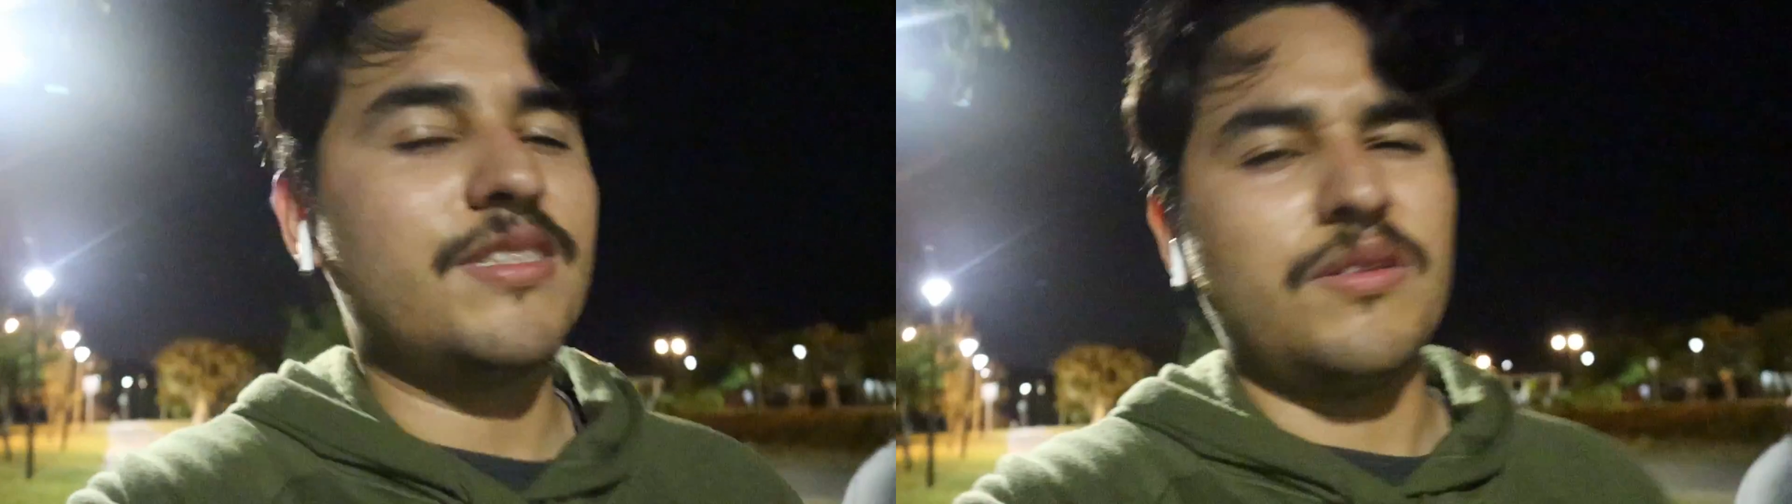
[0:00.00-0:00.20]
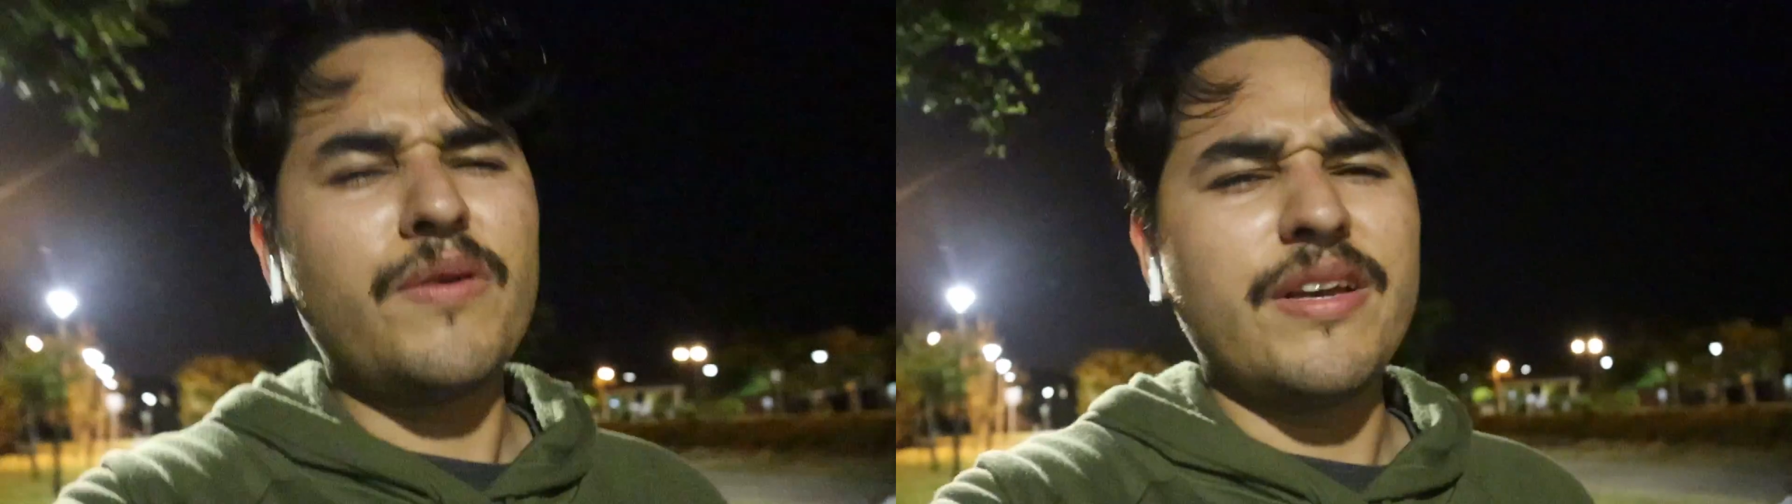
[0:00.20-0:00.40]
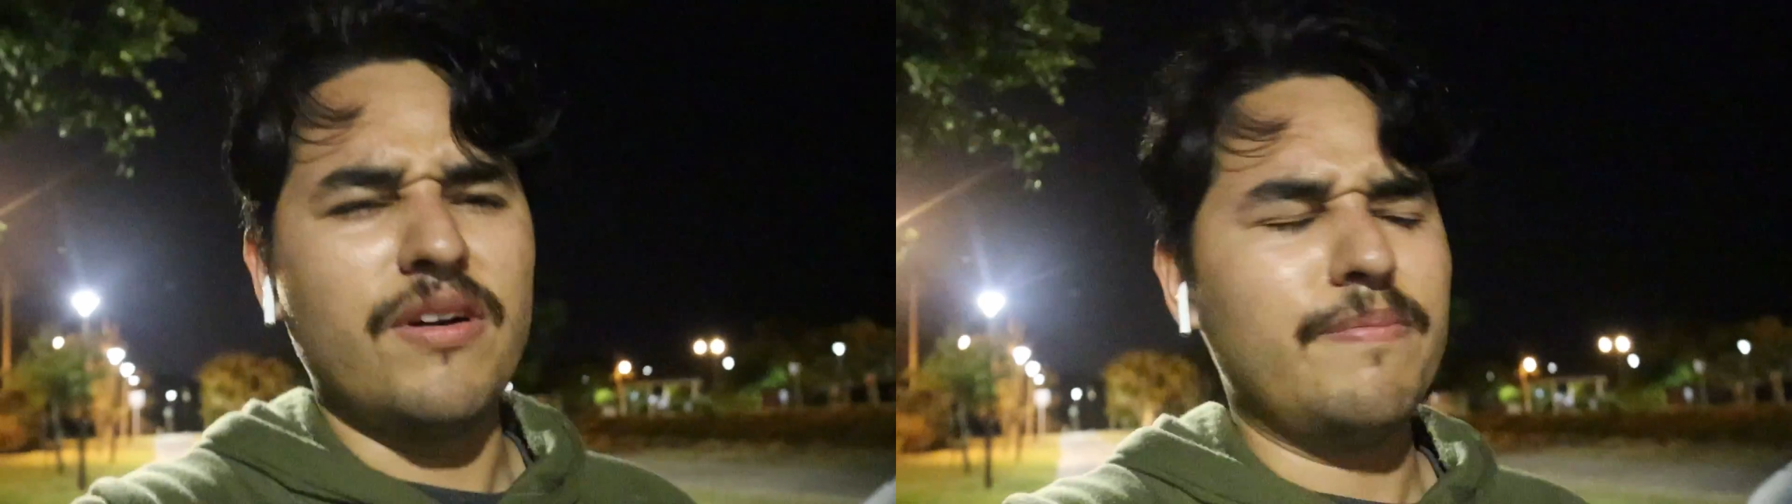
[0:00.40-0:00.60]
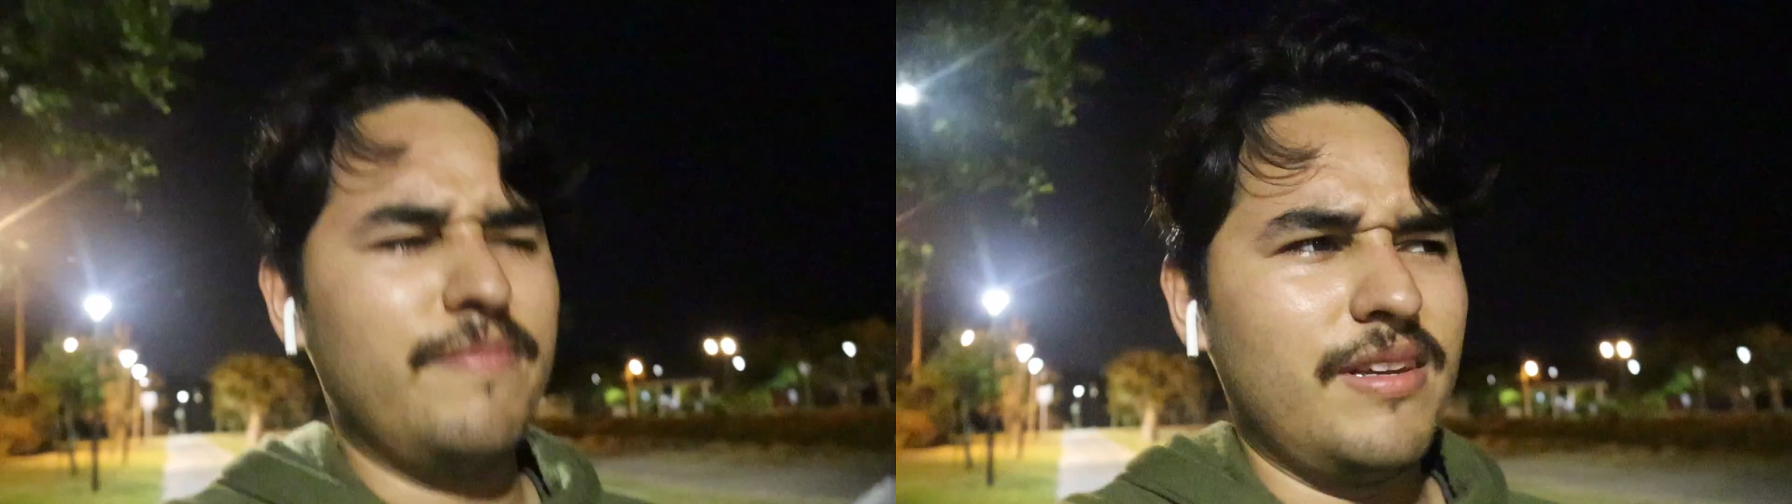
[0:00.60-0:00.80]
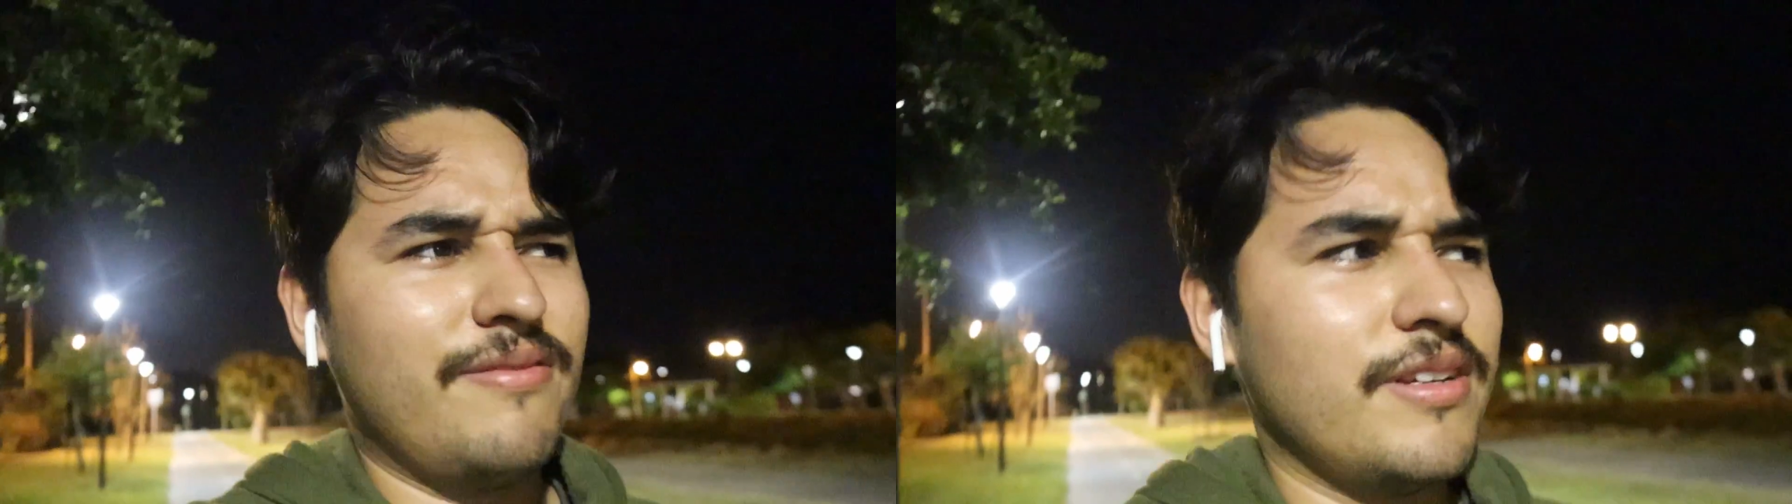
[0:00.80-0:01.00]
So don't give up
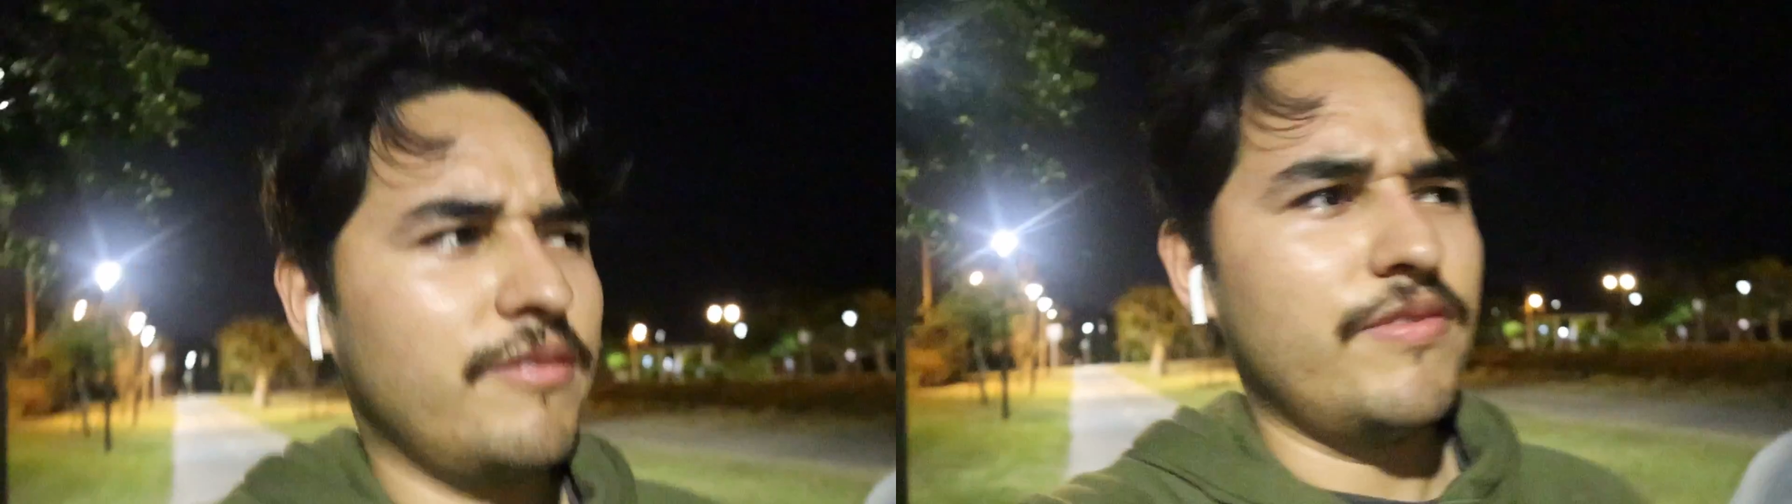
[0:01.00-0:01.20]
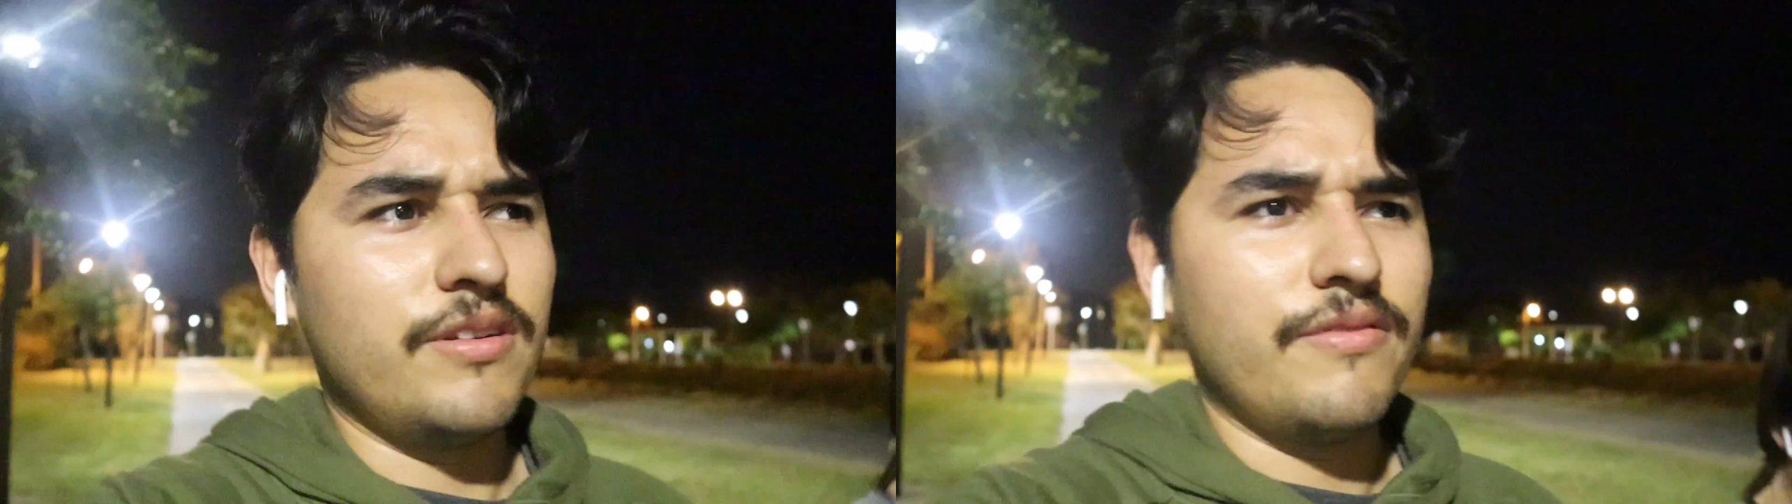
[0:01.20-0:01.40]
if, you, if, you're,